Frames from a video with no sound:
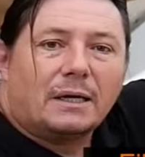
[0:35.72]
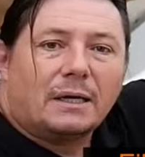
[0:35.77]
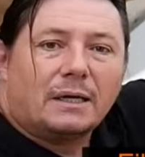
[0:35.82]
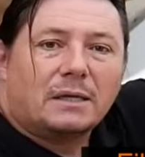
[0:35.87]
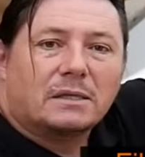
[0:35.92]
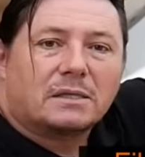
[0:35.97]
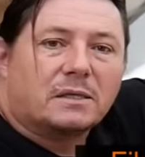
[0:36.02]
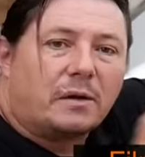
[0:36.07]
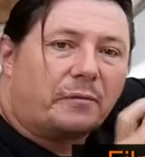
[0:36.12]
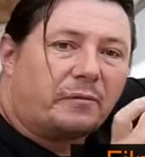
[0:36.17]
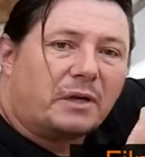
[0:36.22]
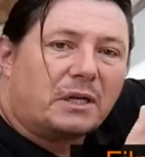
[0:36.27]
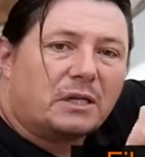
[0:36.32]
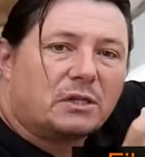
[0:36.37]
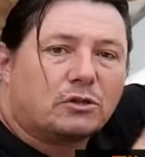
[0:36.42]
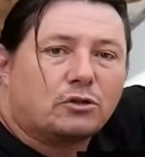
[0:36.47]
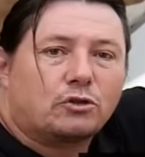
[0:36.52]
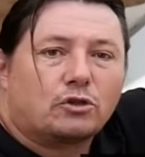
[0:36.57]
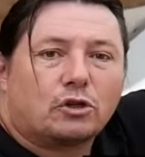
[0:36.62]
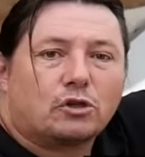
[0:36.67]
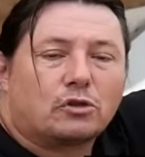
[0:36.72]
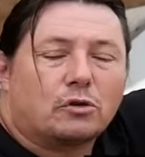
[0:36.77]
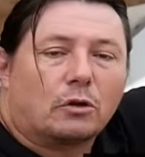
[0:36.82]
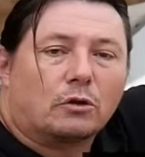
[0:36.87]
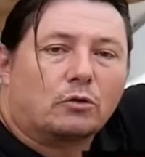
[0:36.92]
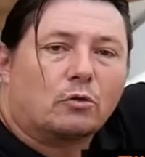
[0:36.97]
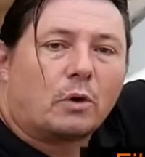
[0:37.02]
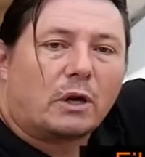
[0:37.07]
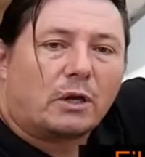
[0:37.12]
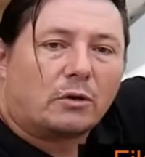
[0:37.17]
something is just
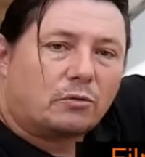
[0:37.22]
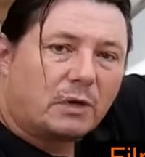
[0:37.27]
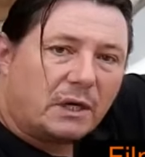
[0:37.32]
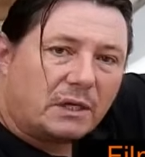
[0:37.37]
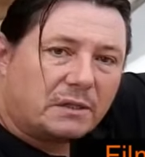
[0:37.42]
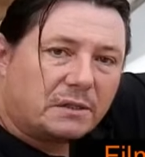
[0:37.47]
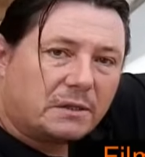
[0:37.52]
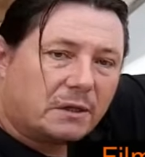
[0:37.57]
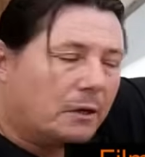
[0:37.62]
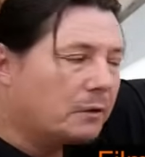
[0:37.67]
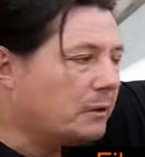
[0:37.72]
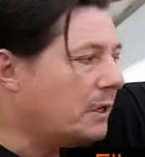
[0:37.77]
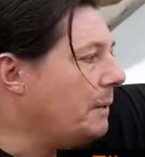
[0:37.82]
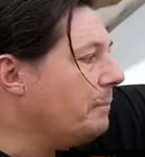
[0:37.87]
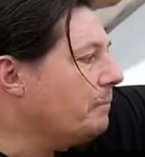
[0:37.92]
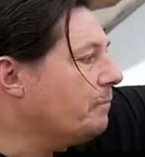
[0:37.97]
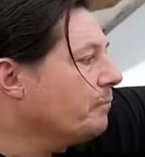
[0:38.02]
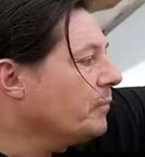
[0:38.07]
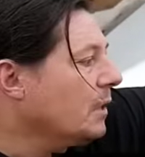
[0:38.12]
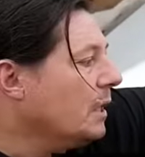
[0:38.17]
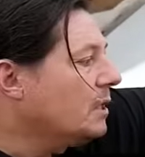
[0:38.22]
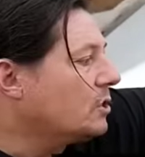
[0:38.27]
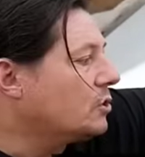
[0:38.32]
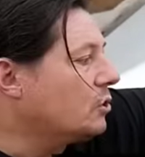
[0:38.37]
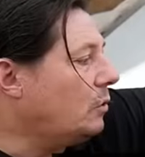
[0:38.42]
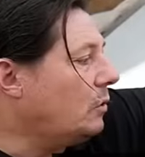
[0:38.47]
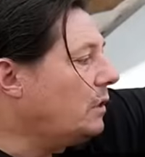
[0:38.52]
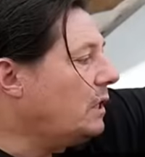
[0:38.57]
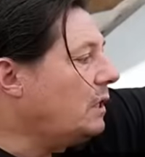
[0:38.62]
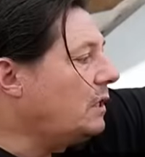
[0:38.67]
not quite right. Okay,
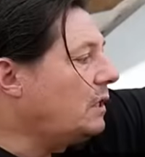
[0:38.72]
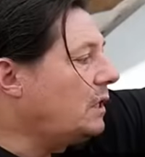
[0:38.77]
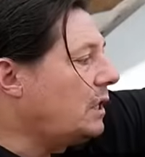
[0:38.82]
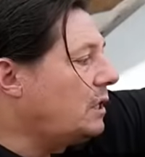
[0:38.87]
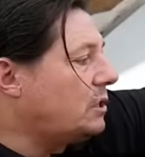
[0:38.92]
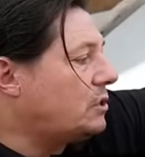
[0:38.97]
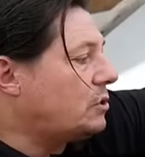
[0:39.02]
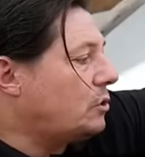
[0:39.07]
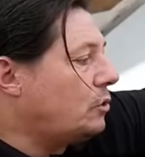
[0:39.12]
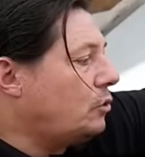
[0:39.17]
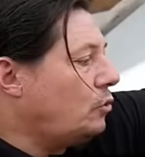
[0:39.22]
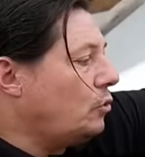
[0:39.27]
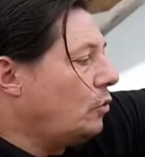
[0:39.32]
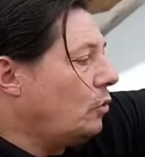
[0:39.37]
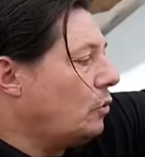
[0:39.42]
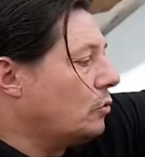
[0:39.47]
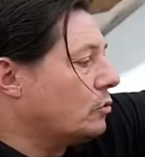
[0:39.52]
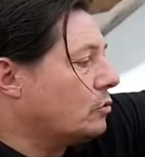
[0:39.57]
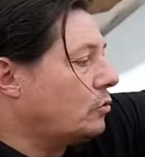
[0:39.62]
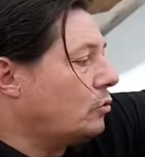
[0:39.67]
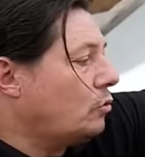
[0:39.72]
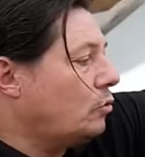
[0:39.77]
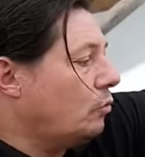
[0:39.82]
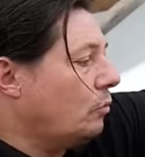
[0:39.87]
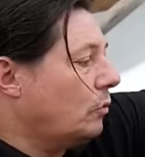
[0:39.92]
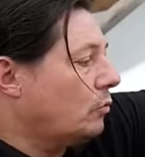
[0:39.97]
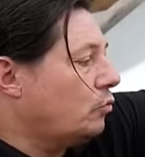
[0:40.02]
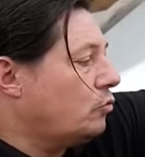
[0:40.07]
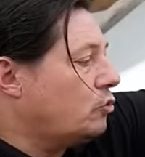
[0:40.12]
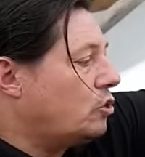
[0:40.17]
so in case yours, you
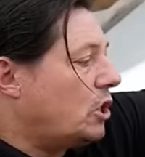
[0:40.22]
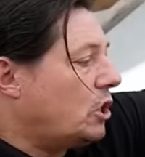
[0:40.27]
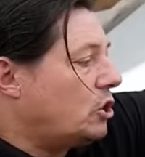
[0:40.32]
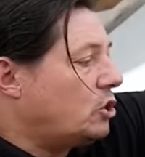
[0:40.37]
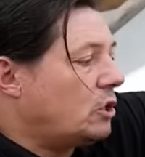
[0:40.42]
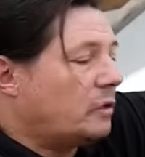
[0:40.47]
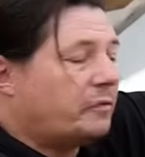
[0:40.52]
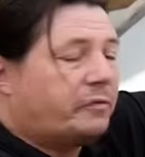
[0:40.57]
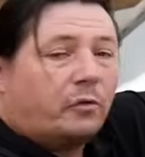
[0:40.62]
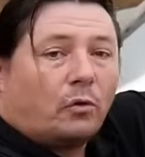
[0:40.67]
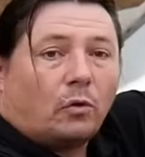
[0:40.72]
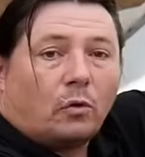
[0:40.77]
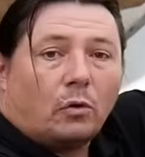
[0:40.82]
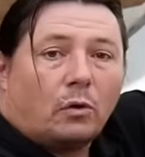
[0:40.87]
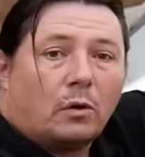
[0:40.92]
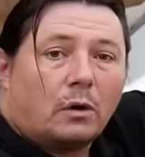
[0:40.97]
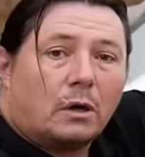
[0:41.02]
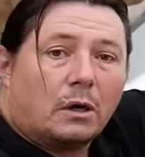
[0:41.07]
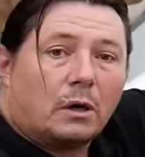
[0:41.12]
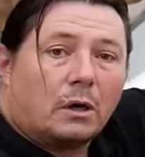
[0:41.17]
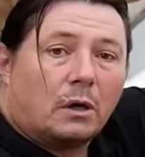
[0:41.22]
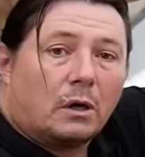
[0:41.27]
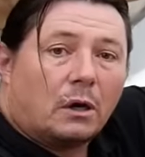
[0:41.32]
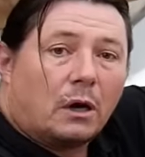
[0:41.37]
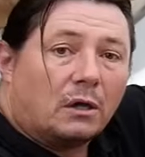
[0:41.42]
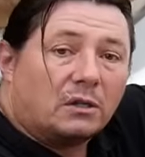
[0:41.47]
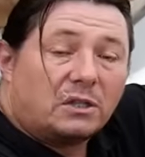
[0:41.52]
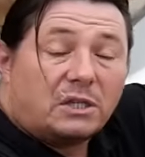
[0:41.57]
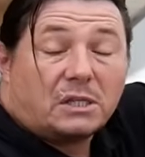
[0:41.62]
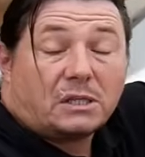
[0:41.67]
want to change it for
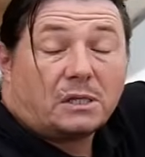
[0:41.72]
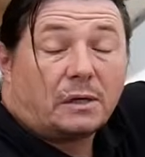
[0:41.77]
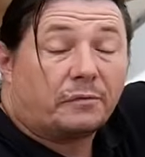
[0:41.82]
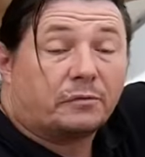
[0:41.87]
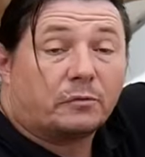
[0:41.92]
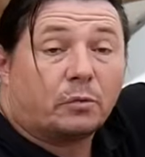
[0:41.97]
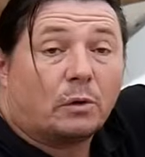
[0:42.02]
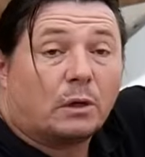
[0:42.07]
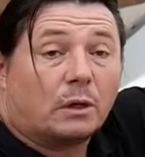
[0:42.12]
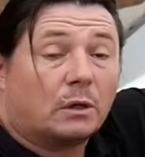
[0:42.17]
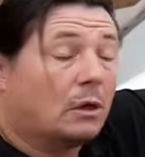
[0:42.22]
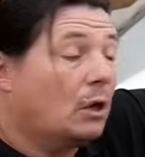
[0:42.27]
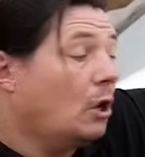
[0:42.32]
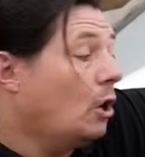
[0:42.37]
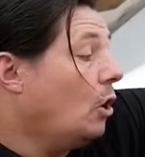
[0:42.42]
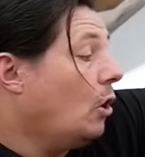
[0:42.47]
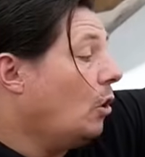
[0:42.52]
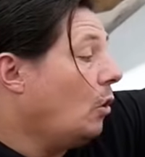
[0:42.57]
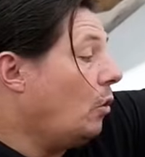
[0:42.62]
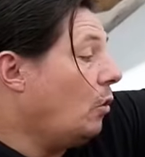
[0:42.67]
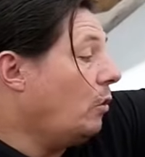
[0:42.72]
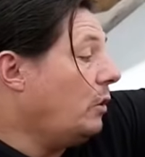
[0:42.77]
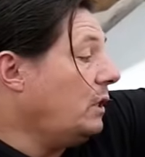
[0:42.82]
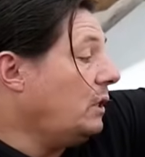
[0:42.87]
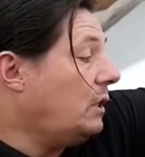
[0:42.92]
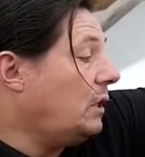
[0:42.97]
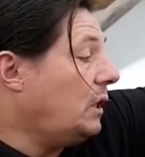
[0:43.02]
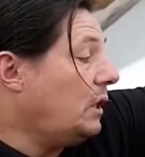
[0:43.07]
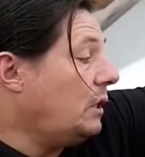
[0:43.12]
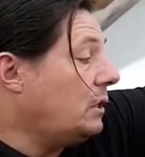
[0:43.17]
anti-theft one, or in
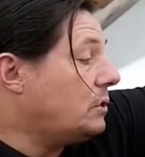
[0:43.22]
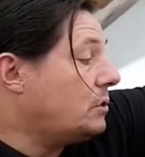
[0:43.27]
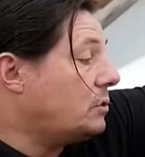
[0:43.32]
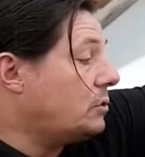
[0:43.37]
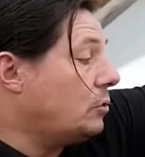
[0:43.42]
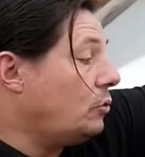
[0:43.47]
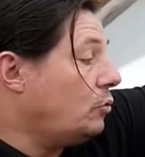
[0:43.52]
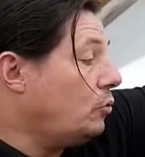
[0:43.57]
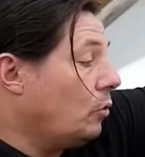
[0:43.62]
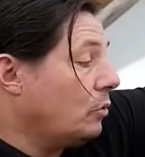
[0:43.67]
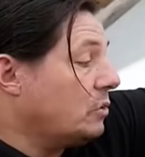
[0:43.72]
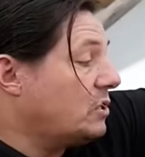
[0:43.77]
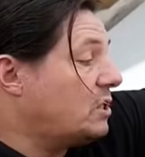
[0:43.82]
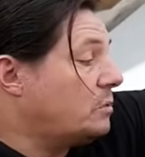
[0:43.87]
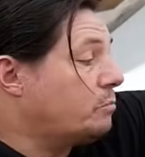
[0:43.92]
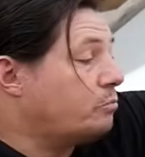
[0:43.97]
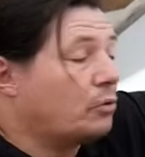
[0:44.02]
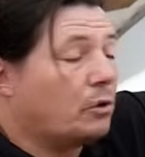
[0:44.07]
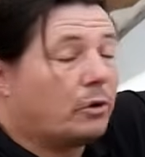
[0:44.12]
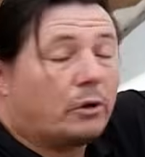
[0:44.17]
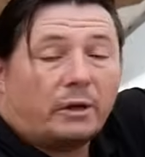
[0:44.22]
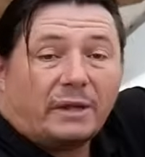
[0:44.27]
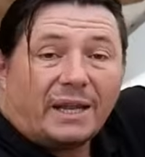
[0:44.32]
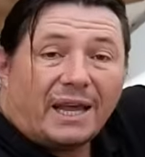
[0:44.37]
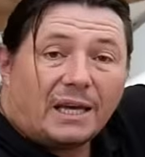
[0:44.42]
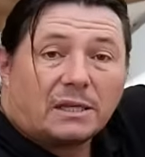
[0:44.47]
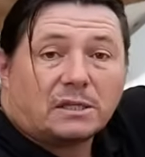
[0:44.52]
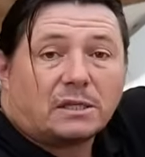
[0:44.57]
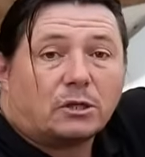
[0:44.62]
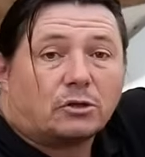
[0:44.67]
case yours is broken,
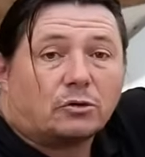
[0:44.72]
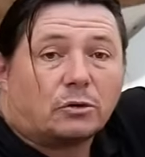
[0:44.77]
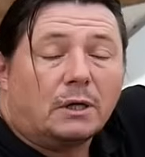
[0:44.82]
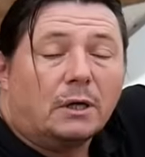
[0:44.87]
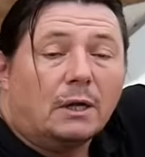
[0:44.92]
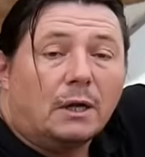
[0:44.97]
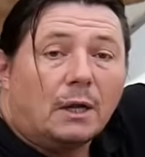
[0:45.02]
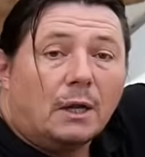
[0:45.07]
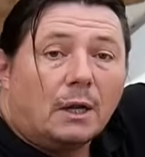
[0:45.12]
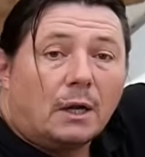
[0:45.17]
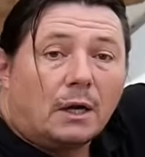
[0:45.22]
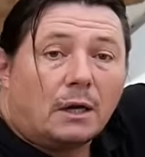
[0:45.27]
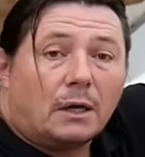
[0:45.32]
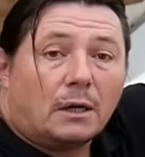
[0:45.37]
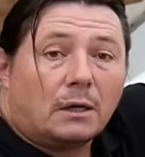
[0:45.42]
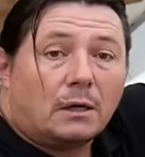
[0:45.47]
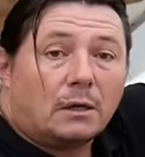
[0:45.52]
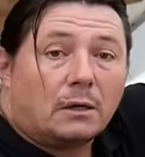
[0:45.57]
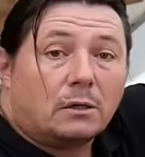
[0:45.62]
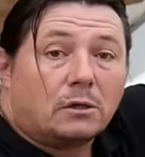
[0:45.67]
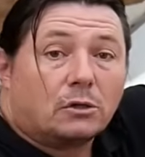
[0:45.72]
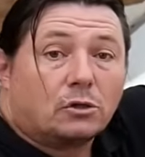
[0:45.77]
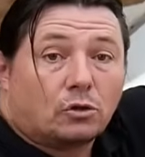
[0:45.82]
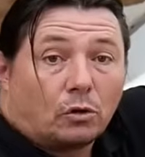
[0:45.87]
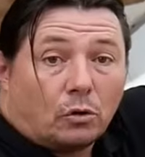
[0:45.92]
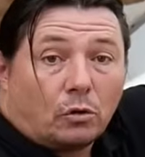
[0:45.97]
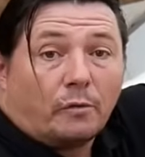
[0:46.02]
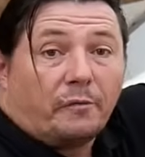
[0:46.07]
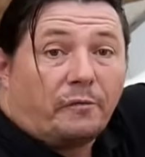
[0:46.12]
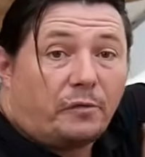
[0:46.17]
etc.
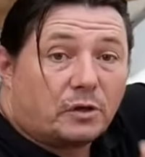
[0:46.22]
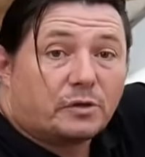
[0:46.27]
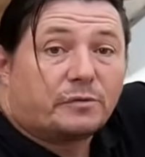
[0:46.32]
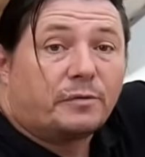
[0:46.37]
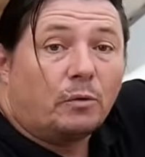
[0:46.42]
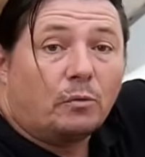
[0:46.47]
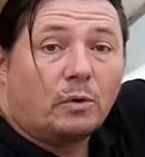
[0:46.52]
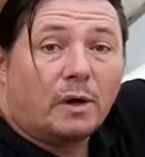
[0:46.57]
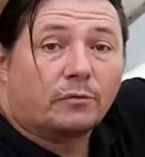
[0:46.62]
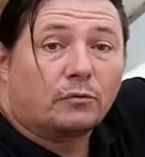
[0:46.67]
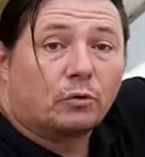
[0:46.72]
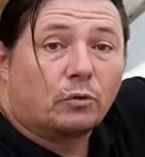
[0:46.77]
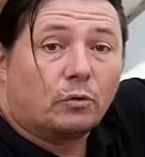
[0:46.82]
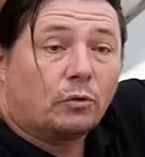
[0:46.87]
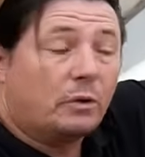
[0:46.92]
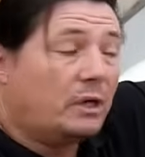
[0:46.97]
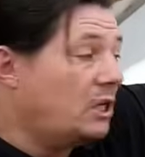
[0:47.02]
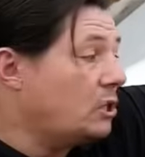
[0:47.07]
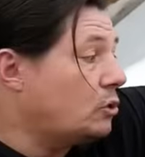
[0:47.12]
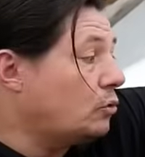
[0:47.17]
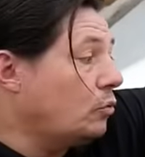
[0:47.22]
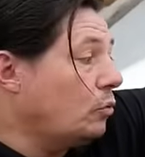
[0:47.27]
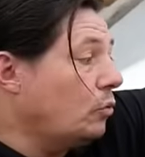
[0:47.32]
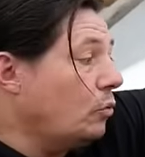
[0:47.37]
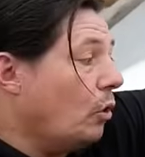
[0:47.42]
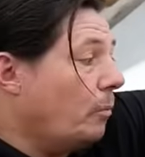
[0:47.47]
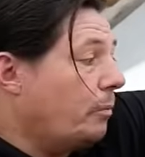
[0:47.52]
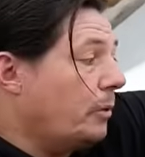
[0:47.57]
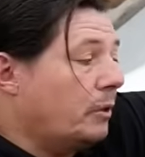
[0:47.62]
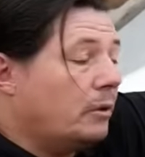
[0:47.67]
So first thing we'll have to do is to
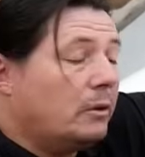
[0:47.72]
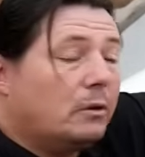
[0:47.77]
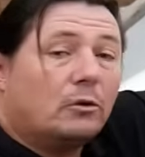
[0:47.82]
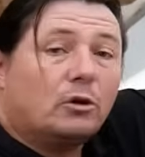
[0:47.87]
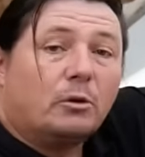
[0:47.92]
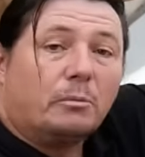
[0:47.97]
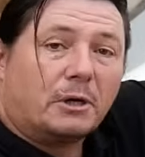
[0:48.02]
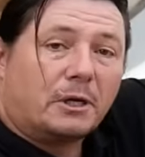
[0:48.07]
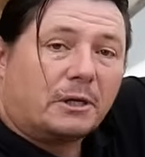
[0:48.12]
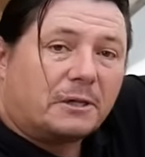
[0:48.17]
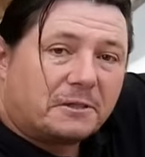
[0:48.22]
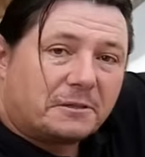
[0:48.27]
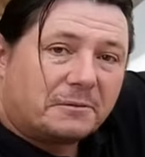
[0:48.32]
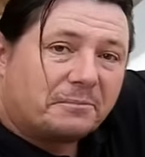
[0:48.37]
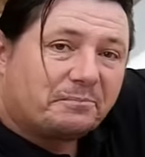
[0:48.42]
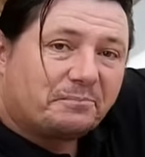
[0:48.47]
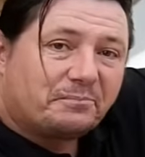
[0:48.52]
open the bonnet.